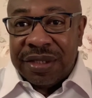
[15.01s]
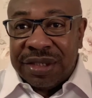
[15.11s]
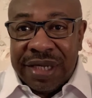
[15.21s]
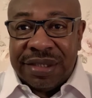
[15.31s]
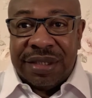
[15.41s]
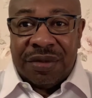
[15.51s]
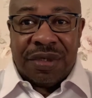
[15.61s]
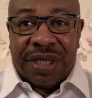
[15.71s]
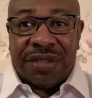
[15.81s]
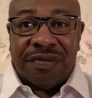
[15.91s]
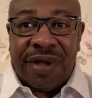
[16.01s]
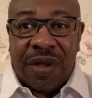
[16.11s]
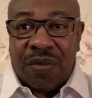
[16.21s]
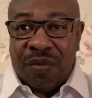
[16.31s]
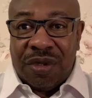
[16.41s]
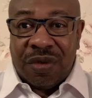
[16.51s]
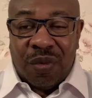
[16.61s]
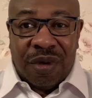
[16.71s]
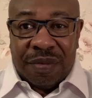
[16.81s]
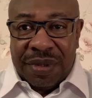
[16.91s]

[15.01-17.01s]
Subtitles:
chasing little kids around with a water